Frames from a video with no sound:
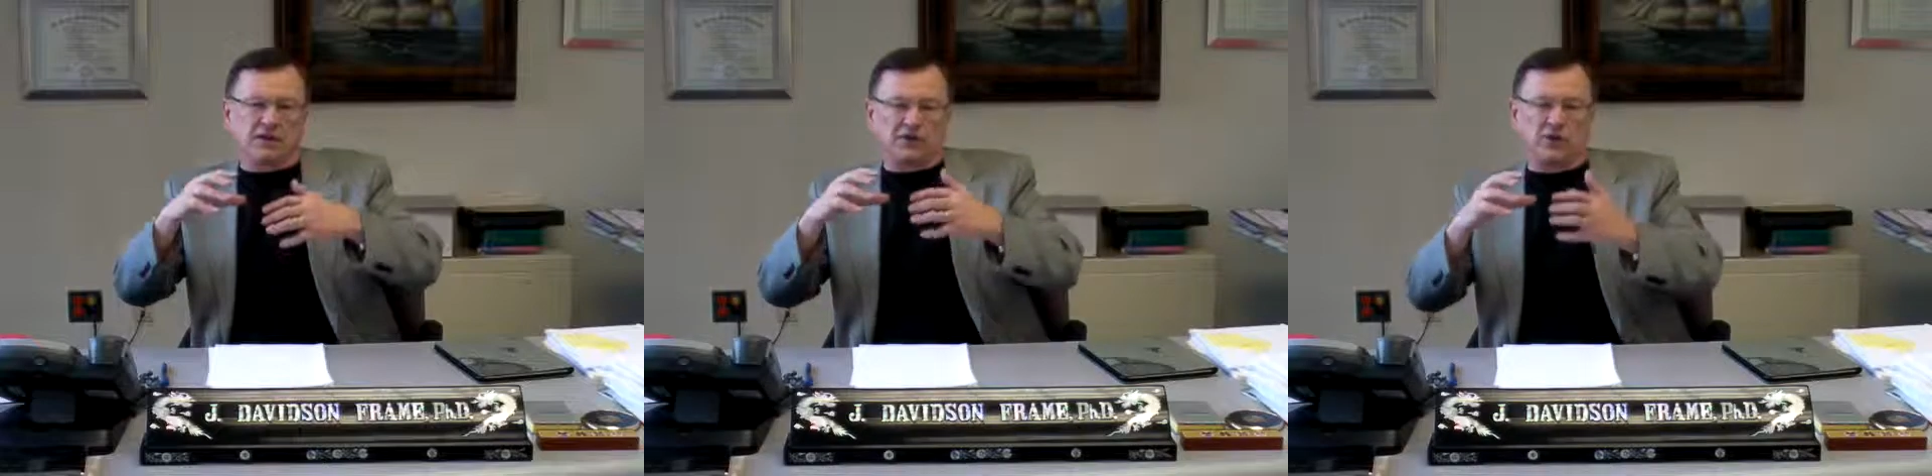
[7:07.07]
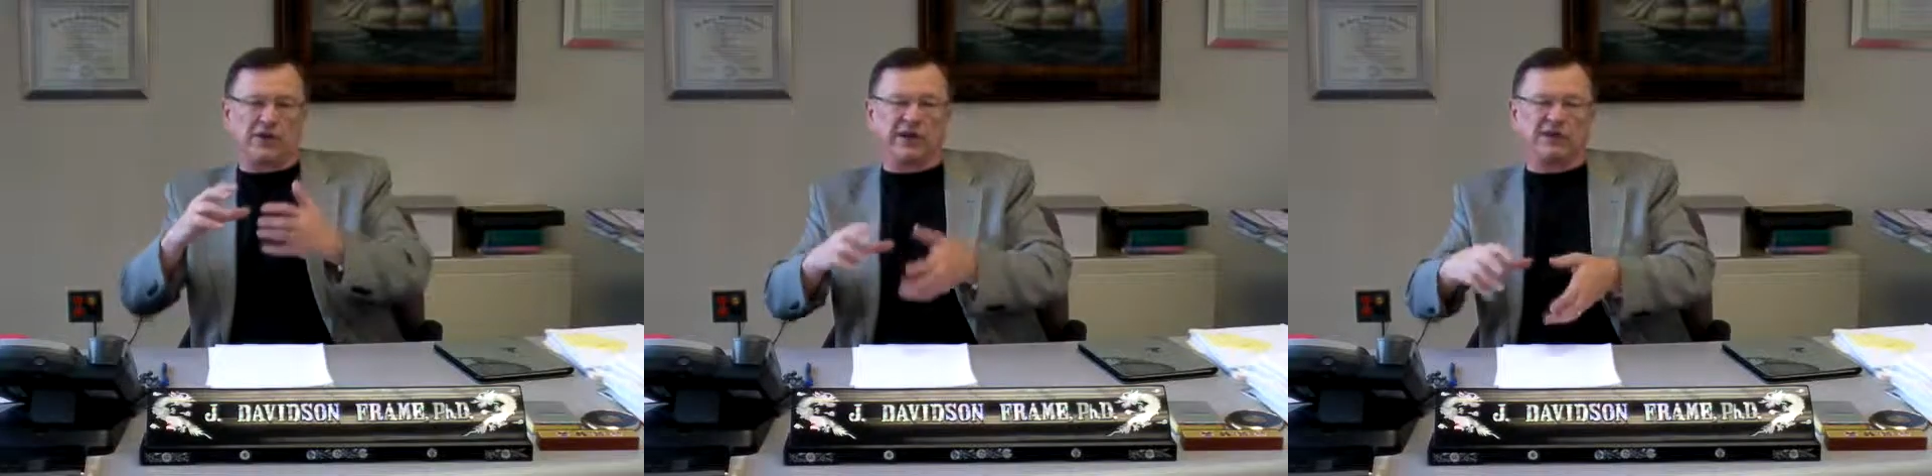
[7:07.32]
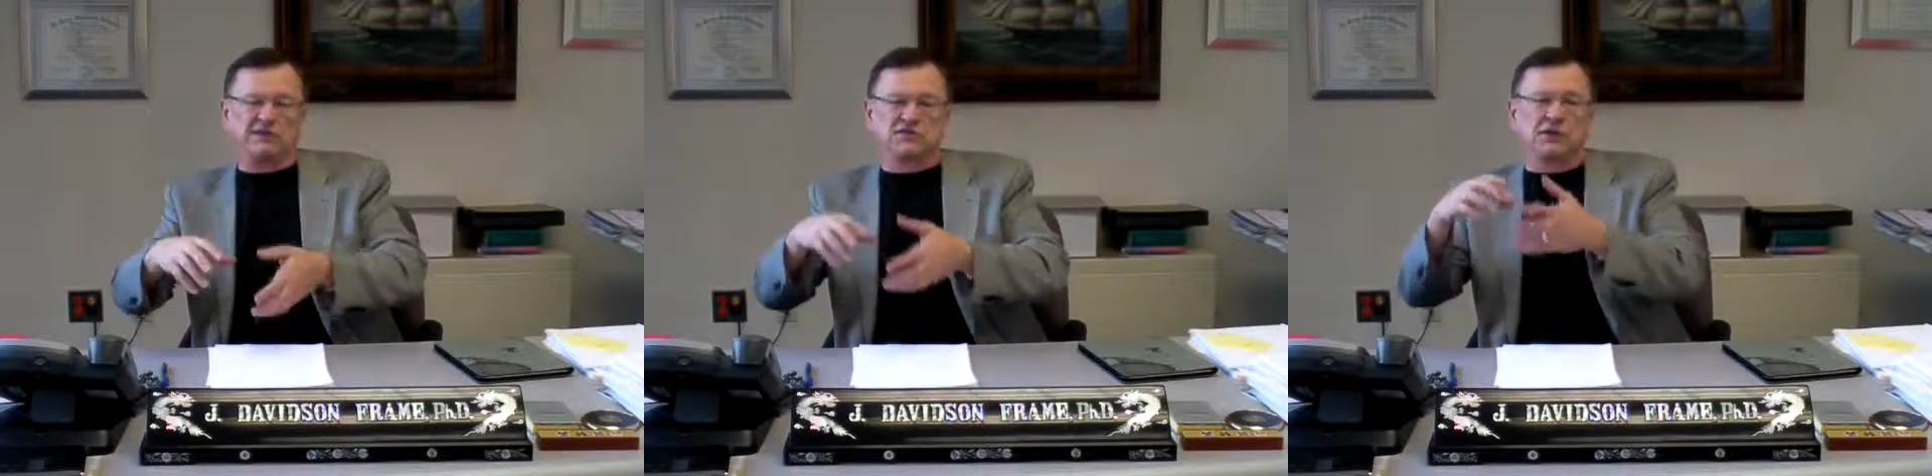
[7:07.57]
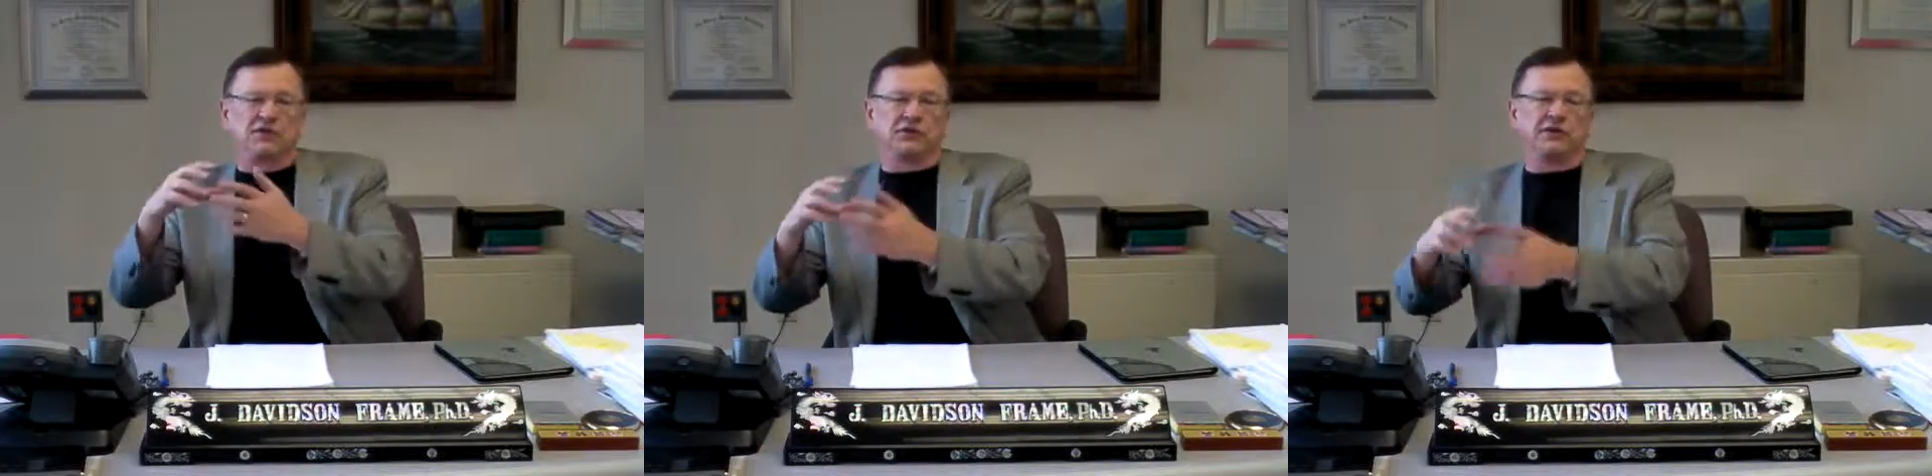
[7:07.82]
20 years
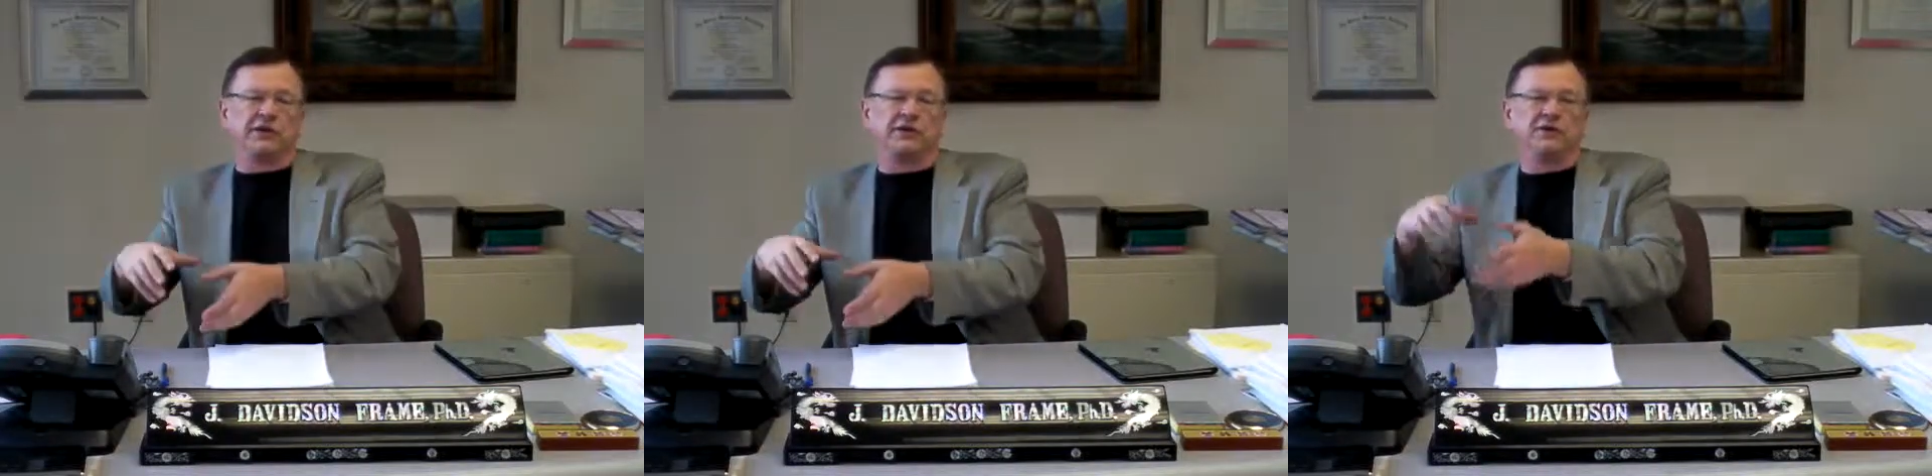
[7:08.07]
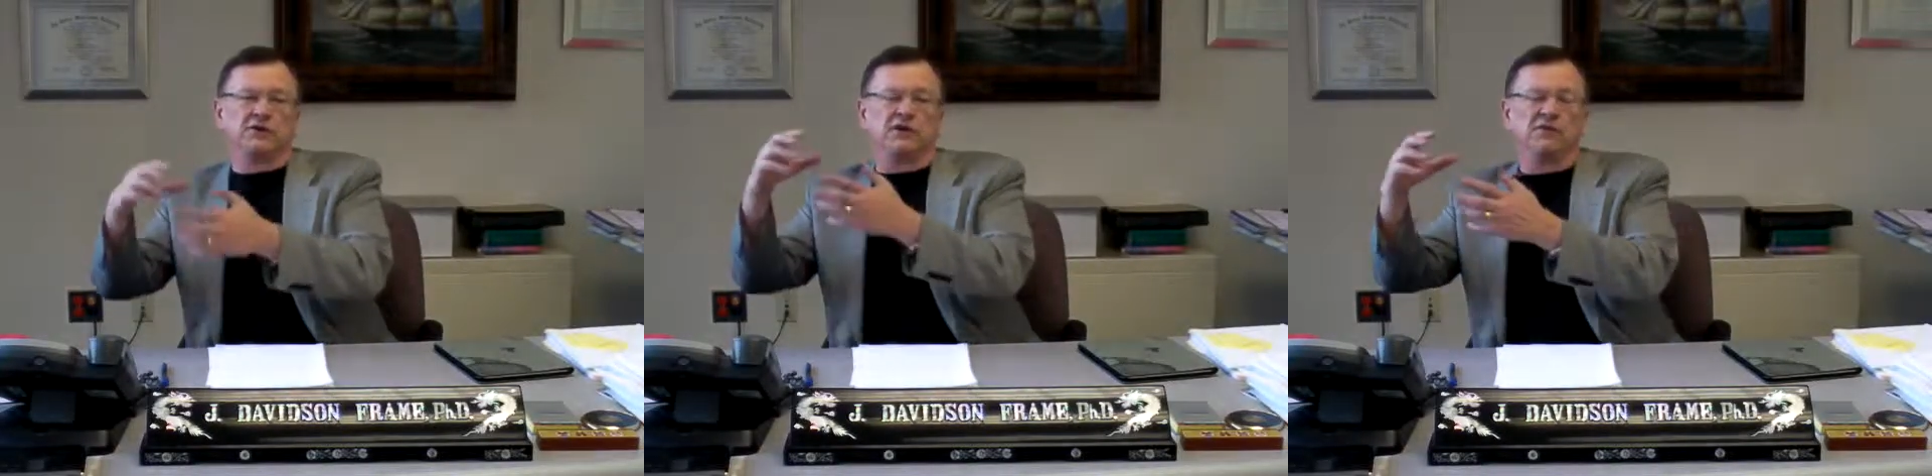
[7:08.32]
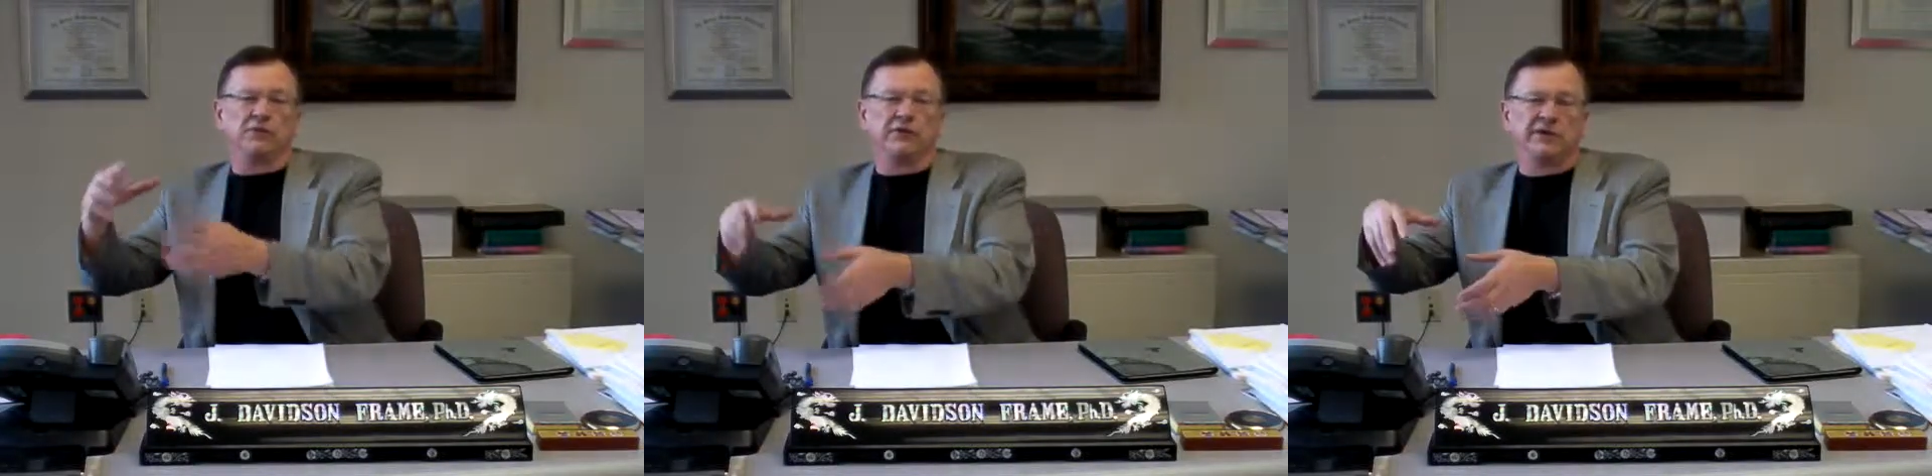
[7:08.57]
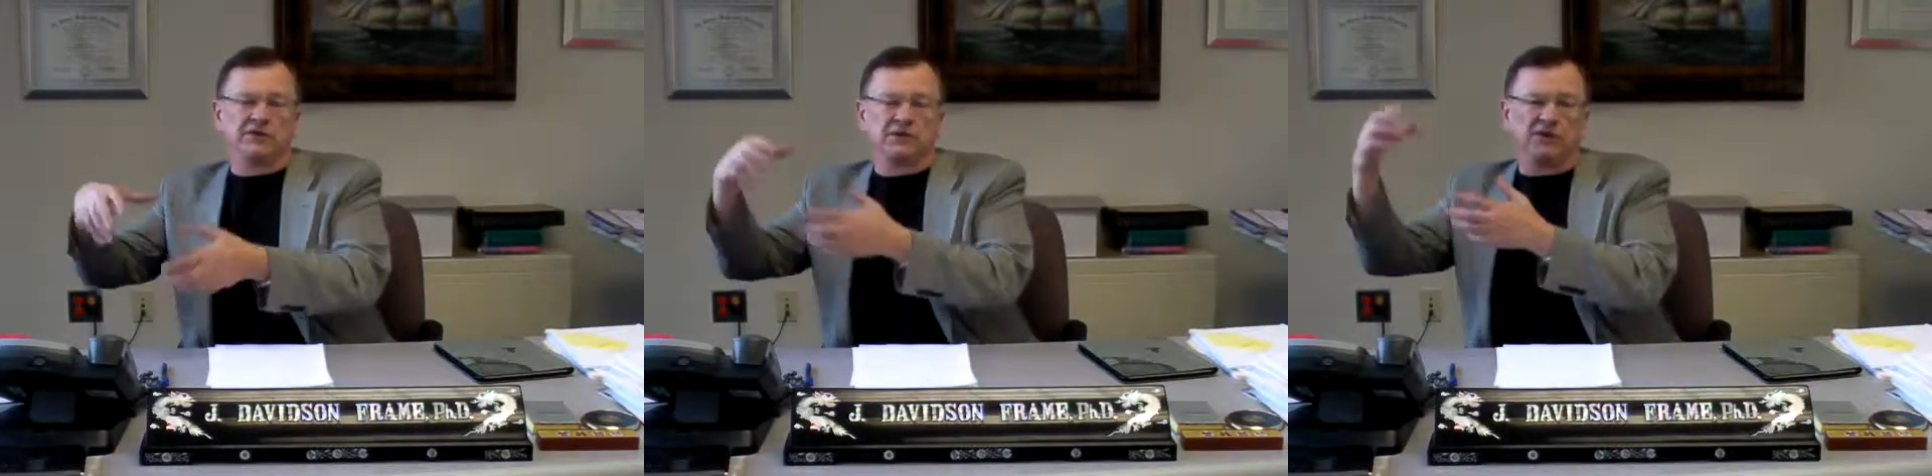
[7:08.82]
old, 30 years old,
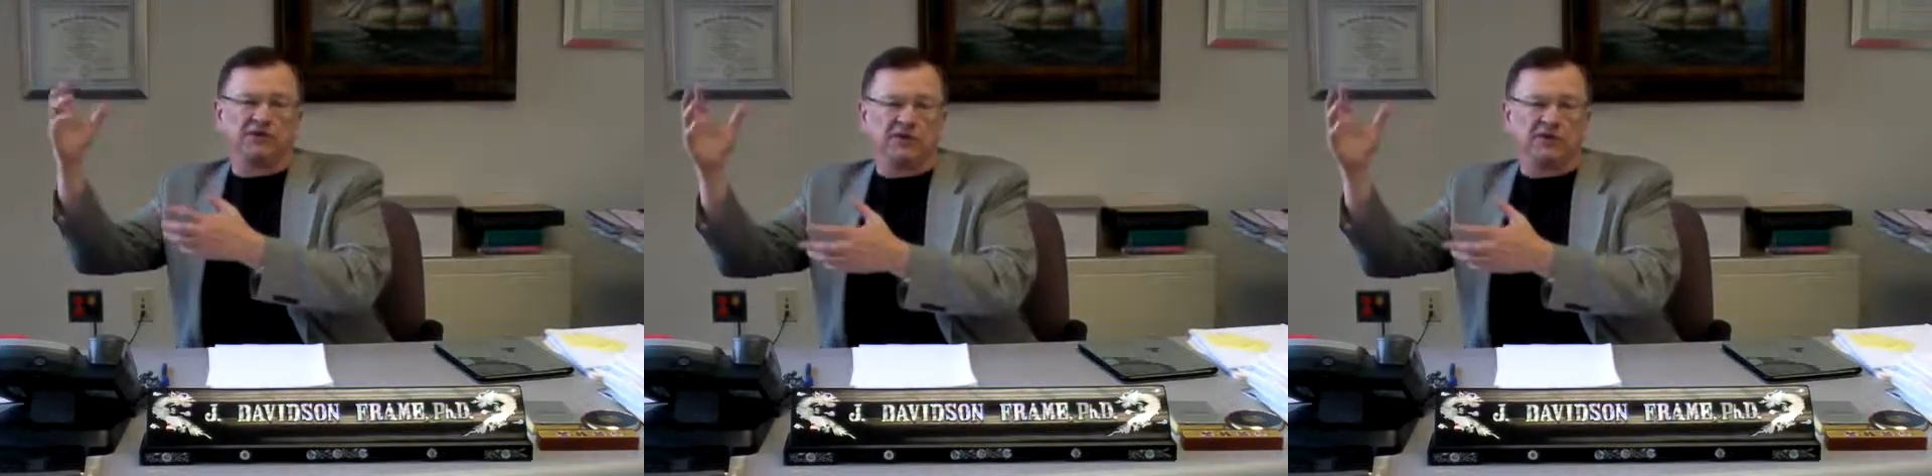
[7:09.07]
40 years old,